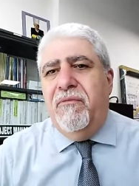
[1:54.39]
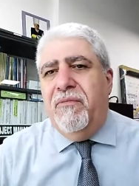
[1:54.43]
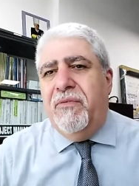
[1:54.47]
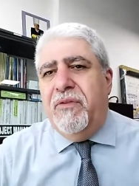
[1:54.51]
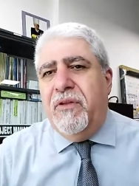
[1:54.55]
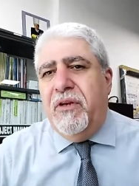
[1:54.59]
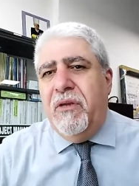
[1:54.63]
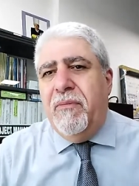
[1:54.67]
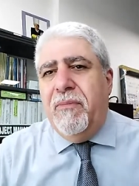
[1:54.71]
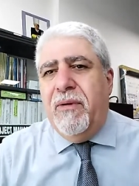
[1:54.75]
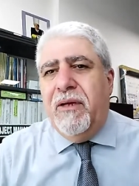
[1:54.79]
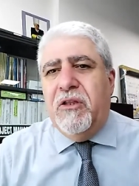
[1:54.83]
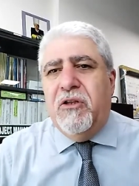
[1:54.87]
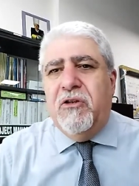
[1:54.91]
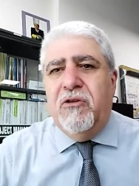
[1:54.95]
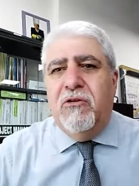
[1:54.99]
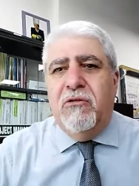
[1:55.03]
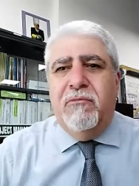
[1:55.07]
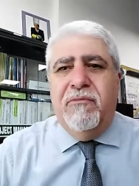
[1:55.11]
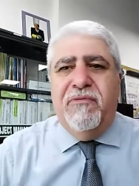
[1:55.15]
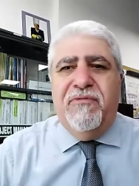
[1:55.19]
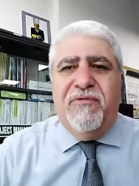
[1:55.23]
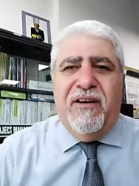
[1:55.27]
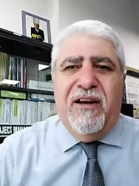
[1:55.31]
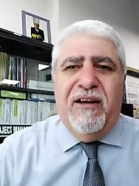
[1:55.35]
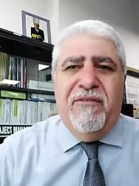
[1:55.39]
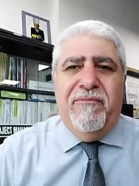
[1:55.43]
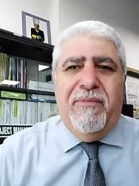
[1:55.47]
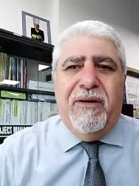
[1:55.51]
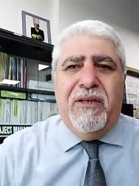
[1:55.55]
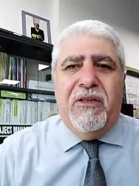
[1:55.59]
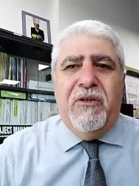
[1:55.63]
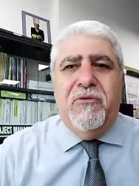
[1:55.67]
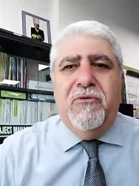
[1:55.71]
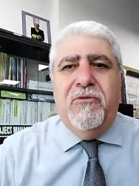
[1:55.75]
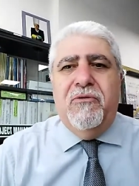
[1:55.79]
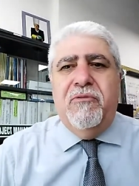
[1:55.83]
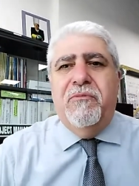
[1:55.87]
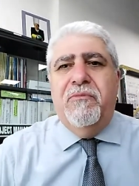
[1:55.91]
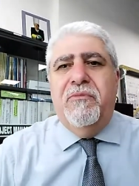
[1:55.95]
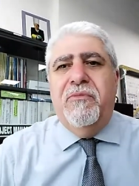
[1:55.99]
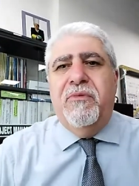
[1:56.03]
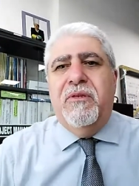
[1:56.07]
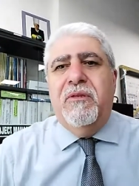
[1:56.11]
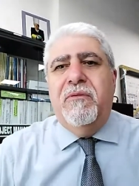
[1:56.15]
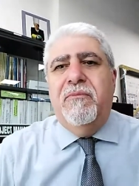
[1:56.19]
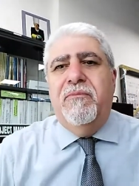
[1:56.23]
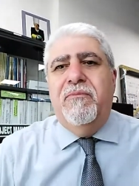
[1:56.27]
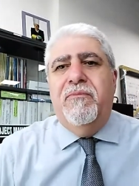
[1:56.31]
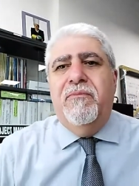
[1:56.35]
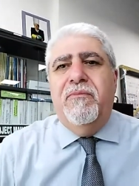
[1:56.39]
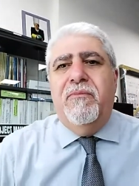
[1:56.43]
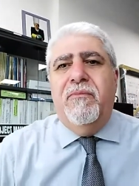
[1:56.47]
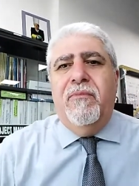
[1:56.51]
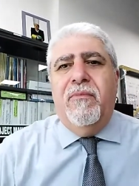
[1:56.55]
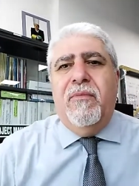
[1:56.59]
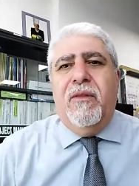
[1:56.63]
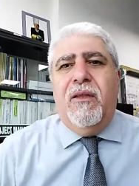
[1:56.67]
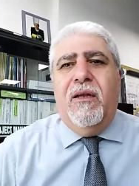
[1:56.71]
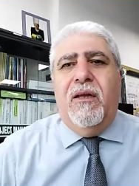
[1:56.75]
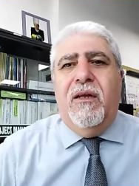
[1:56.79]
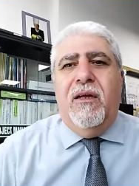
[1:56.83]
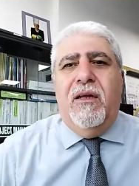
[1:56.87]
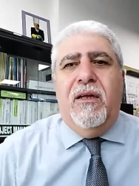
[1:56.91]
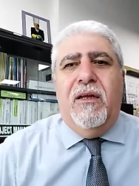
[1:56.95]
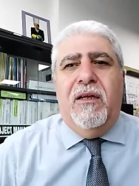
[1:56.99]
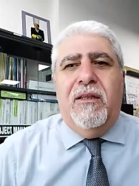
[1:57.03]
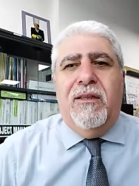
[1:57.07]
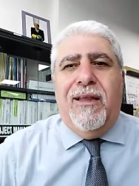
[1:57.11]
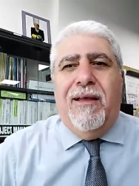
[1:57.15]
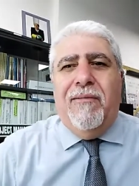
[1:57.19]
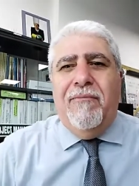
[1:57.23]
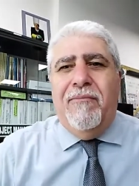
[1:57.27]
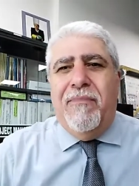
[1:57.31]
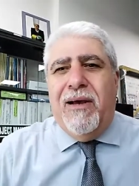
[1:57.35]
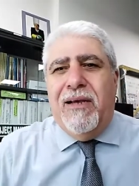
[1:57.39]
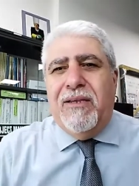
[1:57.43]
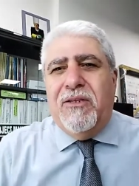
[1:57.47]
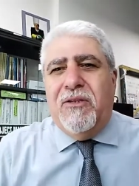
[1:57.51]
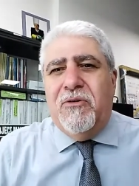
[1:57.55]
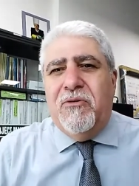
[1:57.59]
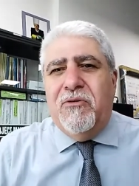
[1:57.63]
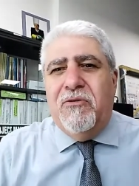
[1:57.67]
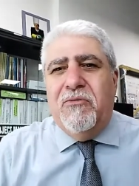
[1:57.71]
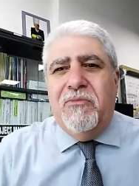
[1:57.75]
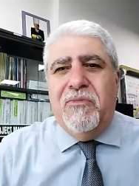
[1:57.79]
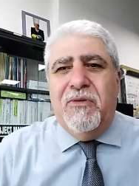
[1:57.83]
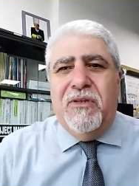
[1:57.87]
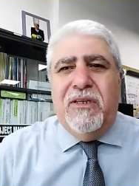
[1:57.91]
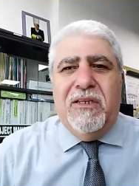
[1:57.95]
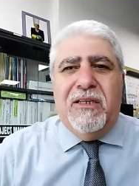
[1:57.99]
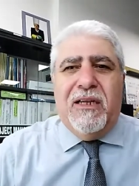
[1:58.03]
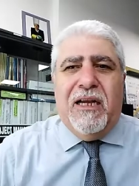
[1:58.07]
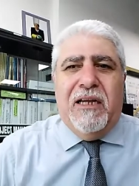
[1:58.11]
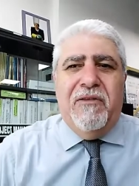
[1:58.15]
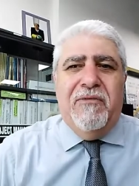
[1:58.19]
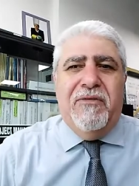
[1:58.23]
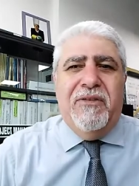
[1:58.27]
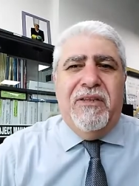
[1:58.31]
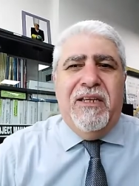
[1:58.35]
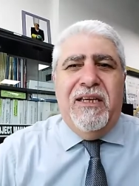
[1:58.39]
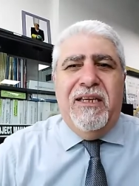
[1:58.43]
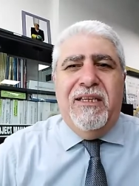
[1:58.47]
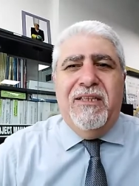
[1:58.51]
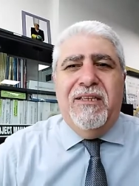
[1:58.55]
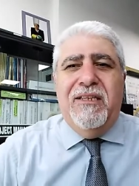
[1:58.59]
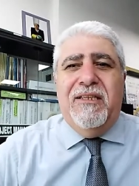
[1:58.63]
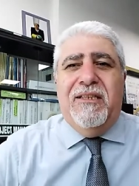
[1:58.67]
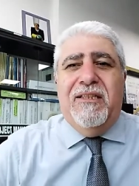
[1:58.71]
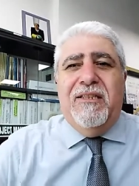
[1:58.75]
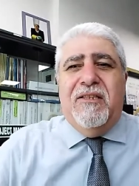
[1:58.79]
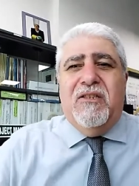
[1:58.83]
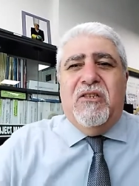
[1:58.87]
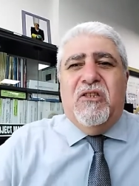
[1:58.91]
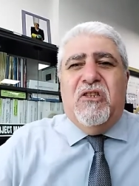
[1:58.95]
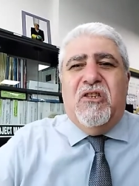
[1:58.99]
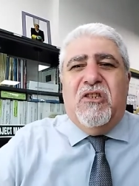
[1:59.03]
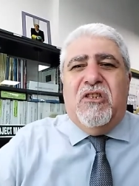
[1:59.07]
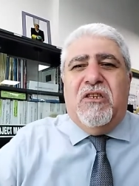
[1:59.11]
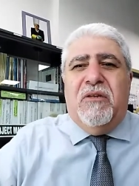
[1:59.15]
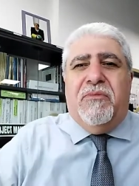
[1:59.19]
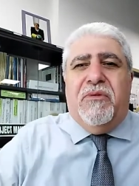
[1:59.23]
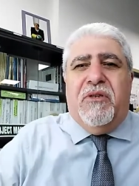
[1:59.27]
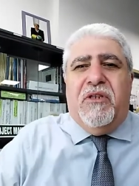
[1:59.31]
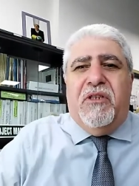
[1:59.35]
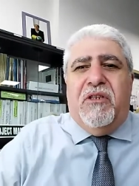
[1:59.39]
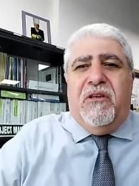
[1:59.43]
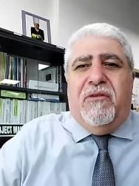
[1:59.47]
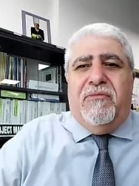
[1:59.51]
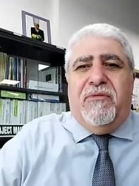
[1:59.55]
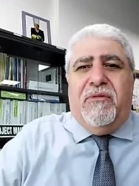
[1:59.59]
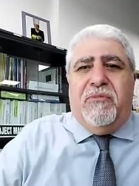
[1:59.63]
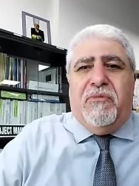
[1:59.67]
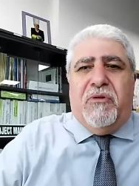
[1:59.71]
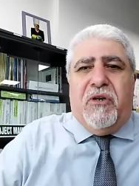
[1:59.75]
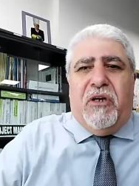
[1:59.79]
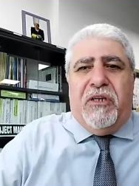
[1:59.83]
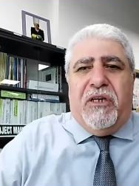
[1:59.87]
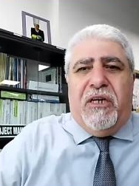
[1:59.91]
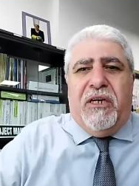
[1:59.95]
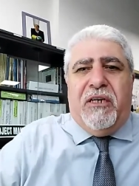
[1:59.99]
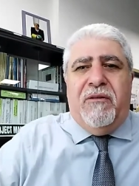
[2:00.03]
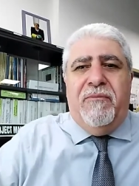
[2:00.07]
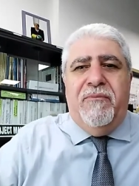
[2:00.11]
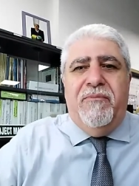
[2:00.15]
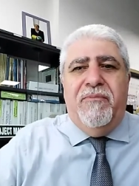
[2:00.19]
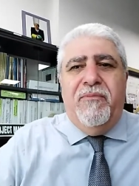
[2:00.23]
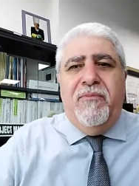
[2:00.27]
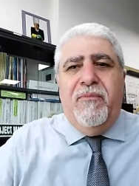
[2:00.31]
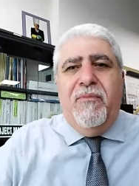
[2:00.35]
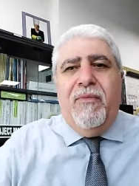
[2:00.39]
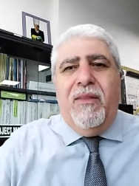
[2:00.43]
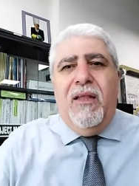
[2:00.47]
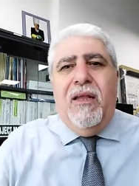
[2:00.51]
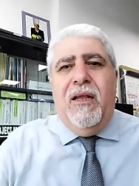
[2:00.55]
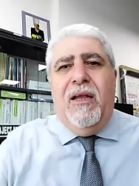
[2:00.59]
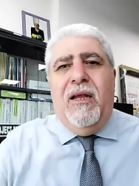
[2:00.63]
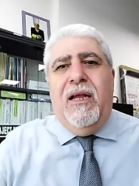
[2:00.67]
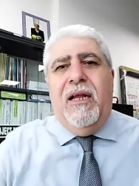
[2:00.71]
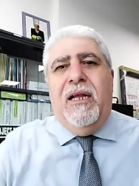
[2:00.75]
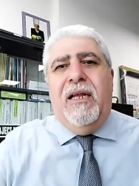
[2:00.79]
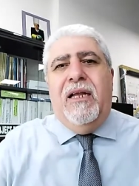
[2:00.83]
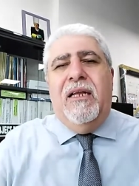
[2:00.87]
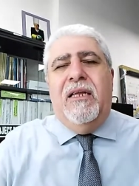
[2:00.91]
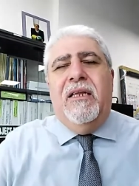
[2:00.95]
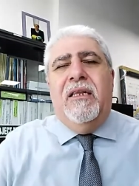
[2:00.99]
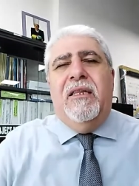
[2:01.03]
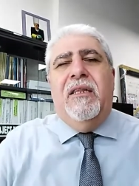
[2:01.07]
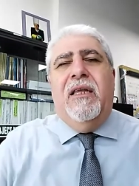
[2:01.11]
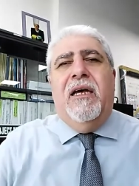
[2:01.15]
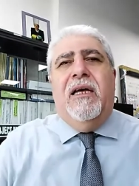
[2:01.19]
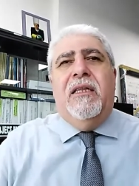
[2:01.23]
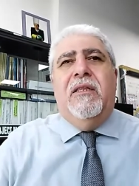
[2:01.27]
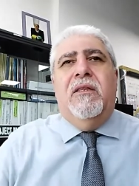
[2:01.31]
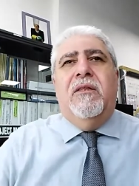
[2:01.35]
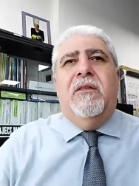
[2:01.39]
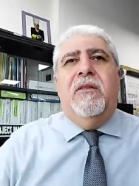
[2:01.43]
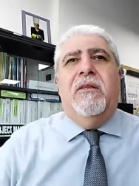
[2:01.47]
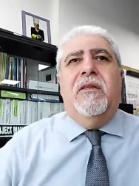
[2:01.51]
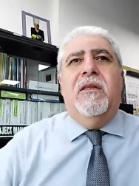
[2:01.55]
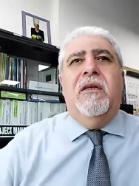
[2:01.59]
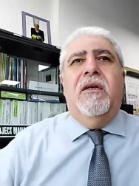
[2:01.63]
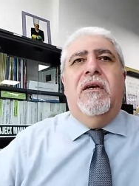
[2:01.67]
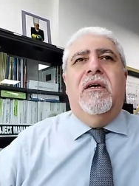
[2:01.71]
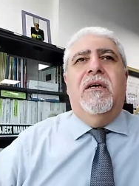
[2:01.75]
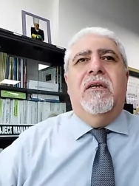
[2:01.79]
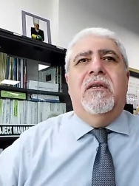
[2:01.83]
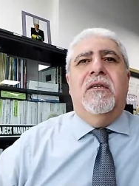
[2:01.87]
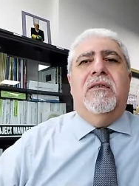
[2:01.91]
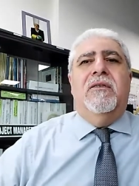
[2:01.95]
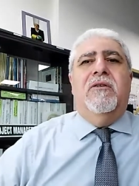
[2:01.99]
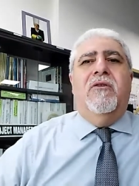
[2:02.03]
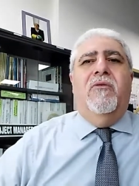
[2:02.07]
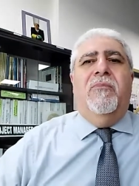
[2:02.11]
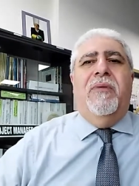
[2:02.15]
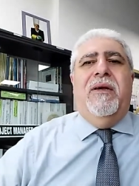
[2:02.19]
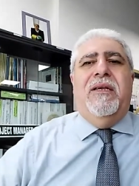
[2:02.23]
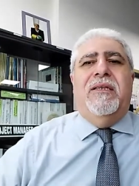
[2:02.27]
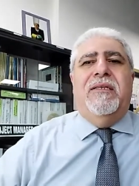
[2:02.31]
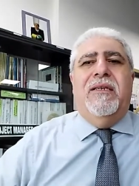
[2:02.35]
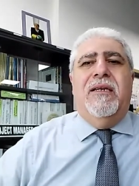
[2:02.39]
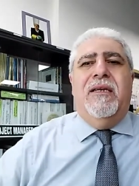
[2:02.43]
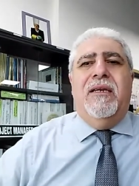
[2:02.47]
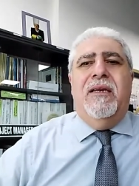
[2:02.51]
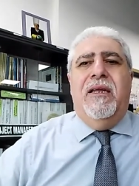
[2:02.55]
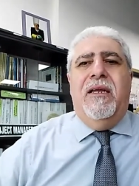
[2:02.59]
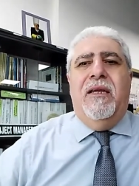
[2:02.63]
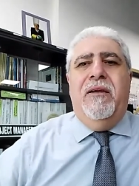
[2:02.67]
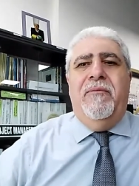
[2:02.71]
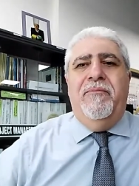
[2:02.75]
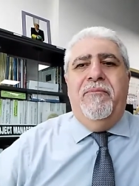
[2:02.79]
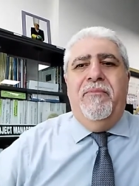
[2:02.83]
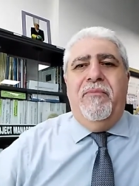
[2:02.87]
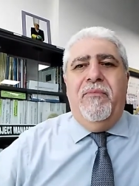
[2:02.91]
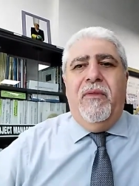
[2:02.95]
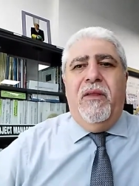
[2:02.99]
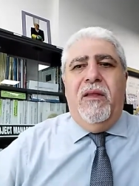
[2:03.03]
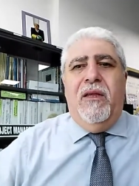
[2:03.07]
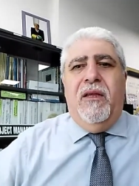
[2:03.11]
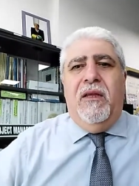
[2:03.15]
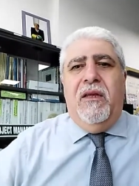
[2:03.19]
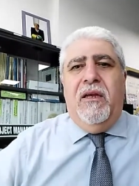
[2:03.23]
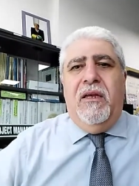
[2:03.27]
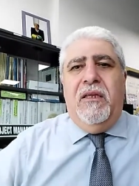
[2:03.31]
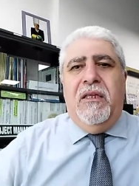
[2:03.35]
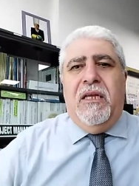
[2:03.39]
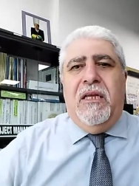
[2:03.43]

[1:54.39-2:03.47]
three bedrooms, five bedrooms, uh, ten bathrooms, these kind of things. This is a description of the product, and that uh, so basically uh,